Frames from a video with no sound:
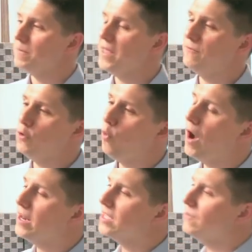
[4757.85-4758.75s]
If you
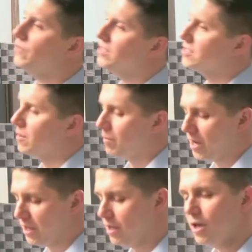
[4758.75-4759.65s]
want to convince
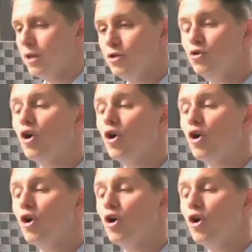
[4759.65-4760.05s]
somebody, you